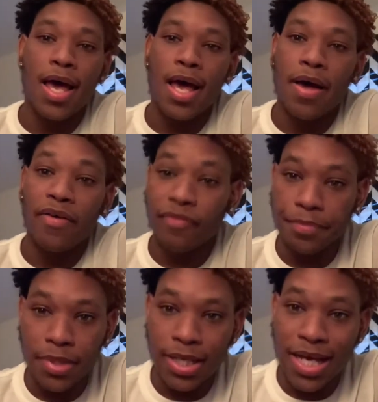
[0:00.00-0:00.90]
For
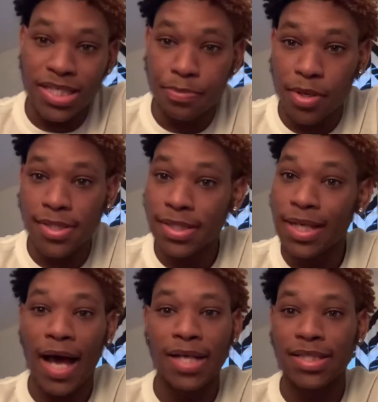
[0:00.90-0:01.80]
me, as a person,
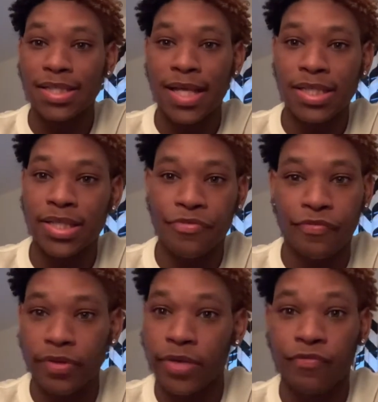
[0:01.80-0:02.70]
I see things
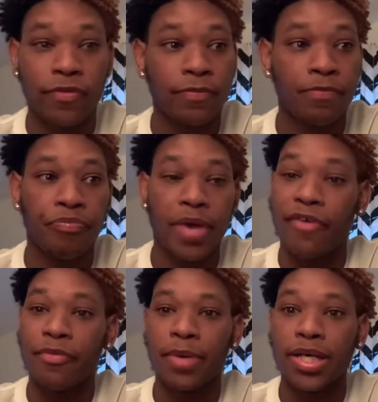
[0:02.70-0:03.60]
differently from
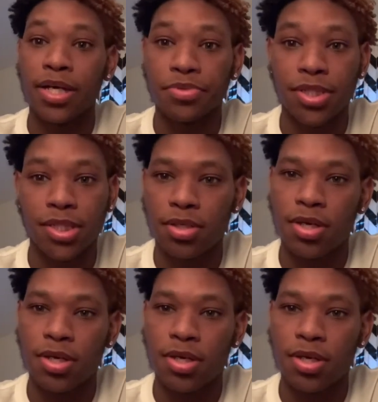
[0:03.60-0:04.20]
everybody else.